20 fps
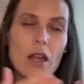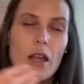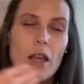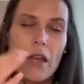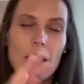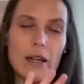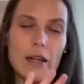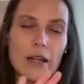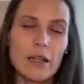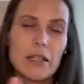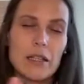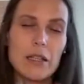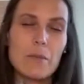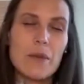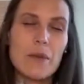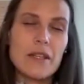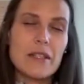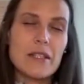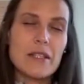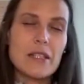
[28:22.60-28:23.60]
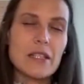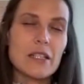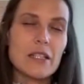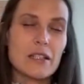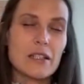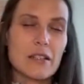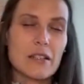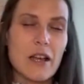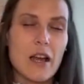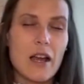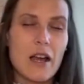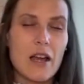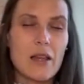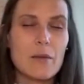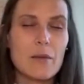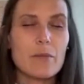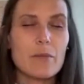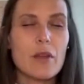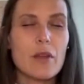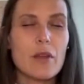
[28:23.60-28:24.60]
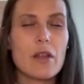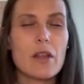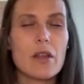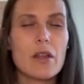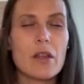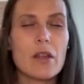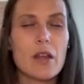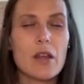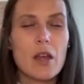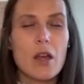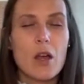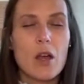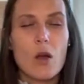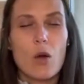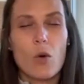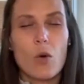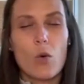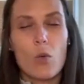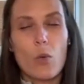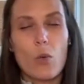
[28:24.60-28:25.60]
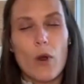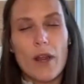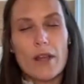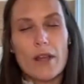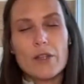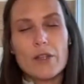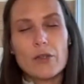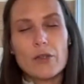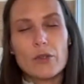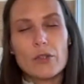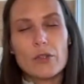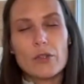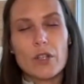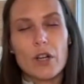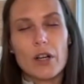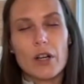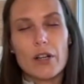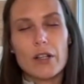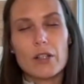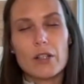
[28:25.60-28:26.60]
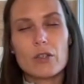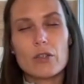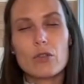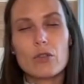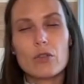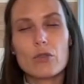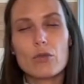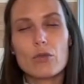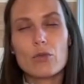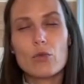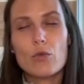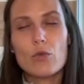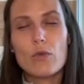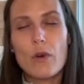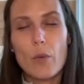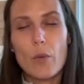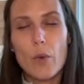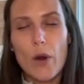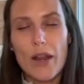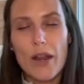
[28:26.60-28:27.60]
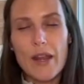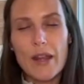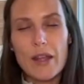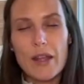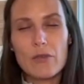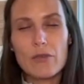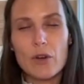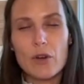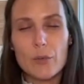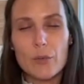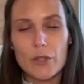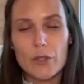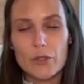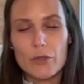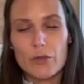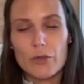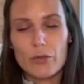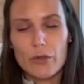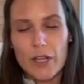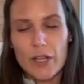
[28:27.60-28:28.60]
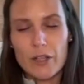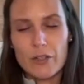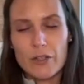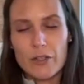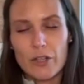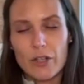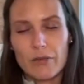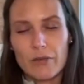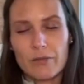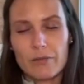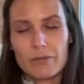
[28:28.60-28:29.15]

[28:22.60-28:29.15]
And I clear basically the time when you started to move away from your true nature.